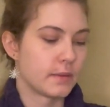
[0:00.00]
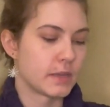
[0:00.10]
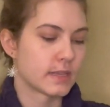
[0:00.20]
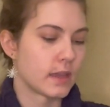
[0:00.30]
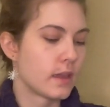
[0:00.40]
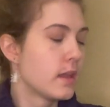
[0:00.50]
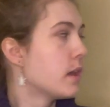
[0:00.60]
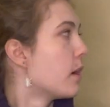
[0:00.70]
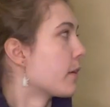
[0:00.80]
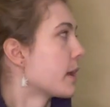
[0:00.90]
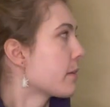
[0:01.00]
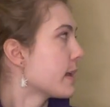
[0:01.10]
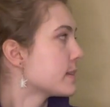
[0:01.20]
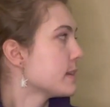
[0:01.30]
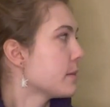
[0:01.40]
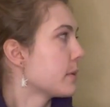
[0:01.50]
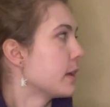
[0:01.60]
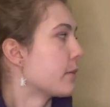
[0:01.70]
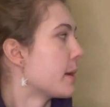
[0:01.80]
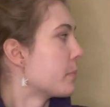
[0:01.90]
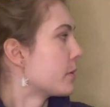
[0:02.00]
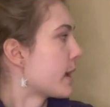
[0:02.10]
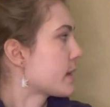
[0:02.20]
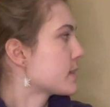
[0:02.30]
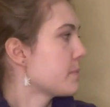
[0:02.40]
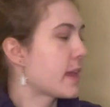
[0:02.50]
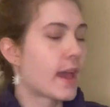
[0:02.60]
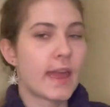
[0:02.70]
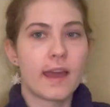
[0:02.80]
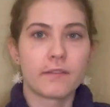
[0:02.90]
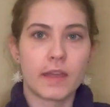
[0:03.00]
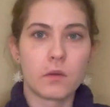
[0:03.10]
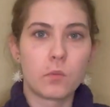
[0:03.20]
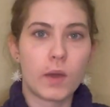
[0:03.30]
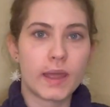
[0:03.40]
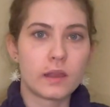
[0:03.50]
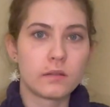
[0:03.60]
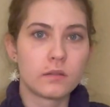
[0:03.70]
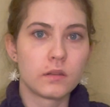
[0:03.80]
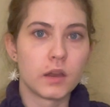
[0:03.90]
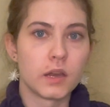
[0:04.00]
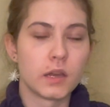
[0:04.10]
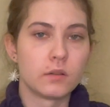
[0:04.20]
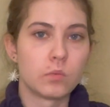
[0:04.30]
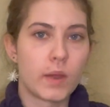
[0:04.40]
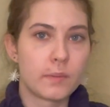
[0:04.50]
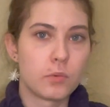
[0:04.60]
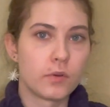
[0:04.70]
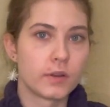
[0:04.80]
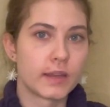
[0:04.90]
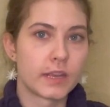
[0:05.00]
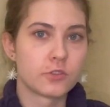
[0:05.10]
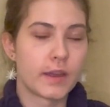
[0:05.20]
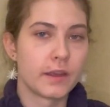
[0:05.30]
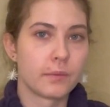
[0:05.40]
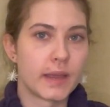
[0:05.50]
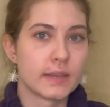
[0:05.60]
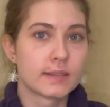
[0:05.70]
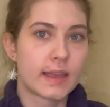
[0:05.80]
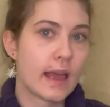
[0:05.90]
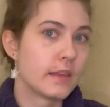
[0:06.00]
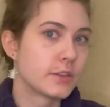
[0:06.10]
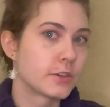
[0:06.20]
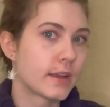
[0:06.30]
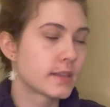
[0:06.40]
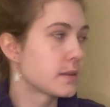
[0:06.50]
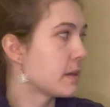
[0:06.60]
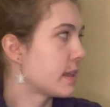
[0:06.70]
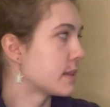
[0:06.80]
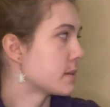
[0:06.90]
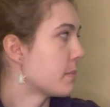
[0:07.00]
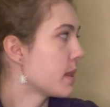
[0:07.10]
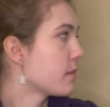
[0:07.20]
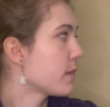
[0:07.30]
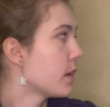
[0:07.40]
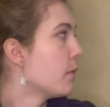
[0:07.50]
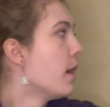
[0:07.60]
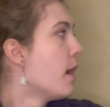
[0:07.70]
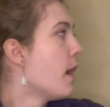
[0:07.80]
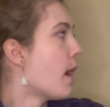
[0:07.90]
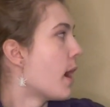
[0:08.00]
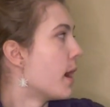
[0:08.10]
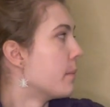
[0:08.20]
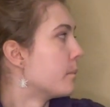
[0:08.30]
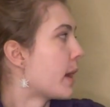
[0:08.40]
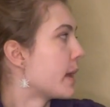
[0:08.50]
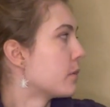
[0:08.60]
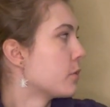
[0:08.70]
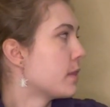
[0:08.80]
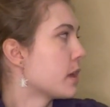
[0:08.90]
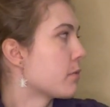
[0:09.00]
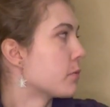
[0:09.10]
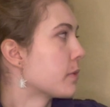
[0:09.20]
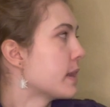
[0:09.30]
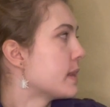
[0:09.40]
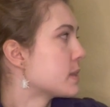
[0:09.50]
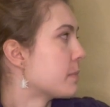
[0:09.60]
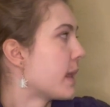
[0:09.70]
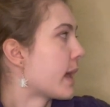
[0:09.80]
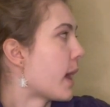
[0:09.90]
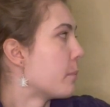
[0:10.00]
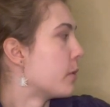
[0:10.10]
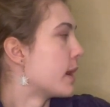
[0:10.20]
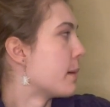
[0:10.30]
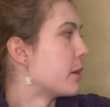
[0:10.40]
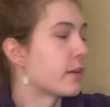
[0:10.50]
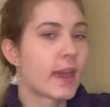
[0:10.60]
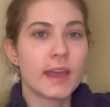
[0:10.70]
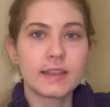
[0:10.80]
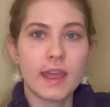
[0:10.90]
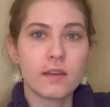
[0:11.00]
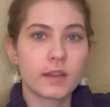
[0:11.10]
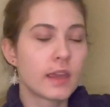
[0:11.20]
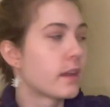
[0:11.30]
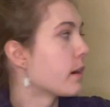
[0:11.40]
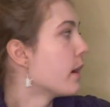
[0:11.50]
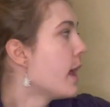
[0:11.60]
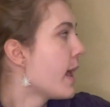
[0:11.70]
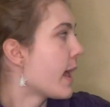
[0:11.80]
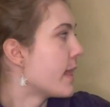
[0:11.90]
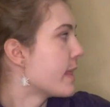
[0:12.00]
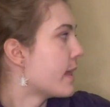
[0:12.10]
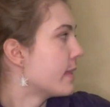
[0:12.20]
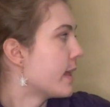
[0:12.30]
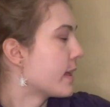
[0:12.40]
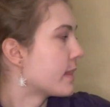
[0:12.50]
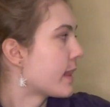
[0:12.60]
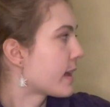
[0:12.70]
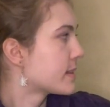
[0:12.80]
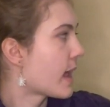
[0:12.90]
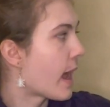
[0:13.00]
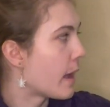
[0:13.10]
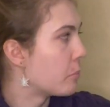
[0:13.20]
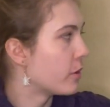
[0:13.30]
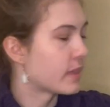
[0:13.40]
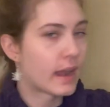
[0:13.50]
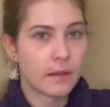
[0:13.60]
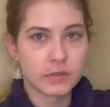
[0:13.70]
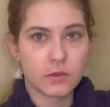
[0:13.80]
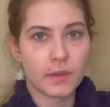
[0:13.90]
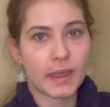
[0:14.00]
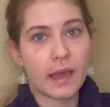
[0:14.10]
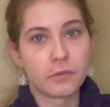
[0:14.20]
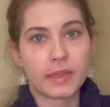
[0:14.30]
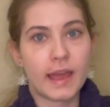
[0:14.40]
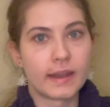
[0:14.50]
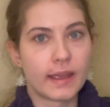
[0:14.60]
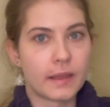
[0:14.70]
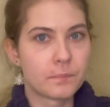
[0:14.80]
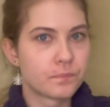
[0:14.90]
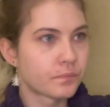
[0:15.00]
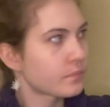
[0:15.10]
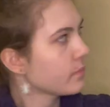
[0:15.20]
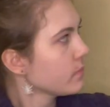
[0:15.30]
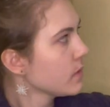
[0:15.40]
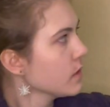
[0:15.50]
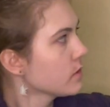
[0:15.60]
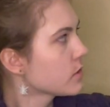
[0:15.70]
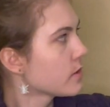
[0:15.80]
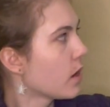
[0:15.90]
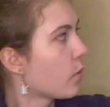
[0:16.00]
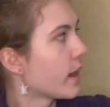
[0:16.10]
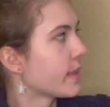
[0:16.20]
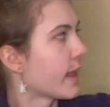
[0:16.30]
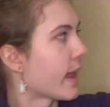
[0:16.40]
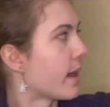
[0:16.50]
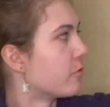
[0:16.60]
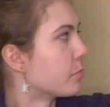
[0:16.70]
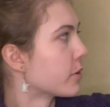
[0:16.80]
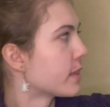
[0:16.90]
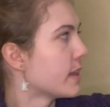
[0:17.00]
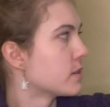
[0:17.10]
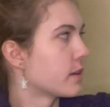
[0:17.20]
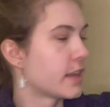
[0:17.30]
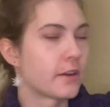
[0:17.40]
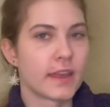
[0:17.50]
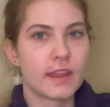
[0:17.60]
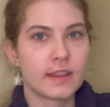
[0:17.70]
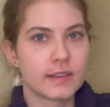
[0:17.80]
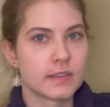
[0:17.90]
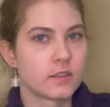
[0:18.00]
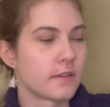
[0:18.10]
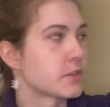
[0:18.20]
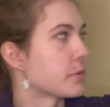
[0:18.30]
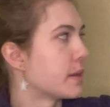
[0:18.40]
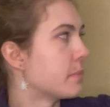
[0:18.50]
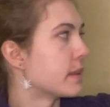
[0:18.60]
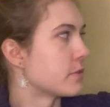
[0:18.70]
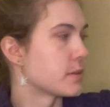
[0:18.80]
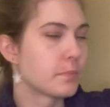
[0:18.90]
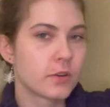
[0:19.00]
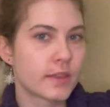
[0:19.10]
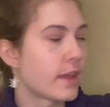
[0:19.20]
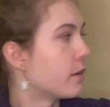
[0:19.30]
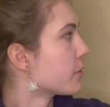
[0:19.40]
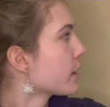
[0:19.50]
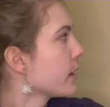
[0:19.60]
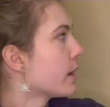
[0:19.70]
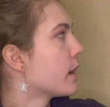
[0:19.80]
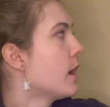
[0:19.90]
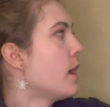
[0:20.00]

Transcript: Let me see. Okay, you can't see it really great, but next to me I have a whiteboard, dry erase calendar next to me that's a month view. I don't know that you can read this, but I put MLK Day on here, and then the next day I put that I was going out that night. So I have birthdays on here. I think this is off screen, but there's a birthday over here.